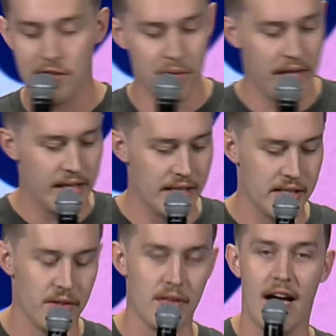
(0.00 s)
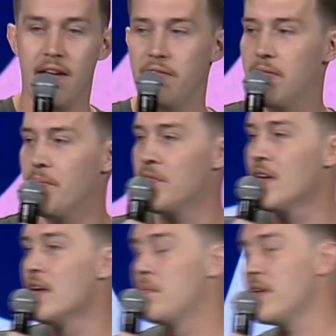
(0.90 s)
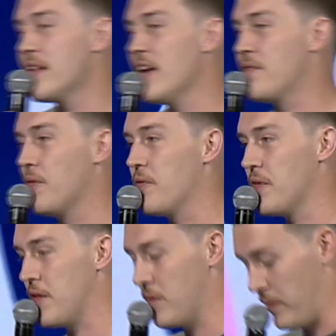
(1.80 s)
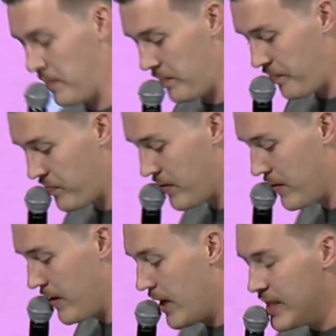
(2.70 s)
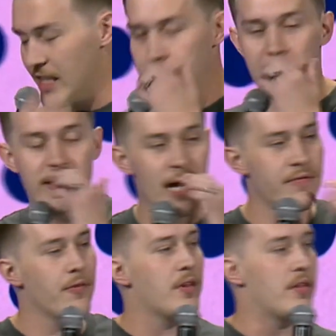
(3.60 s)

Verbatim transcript: what He does in your life. Be thankful for the thorn. He says, Be thankful for the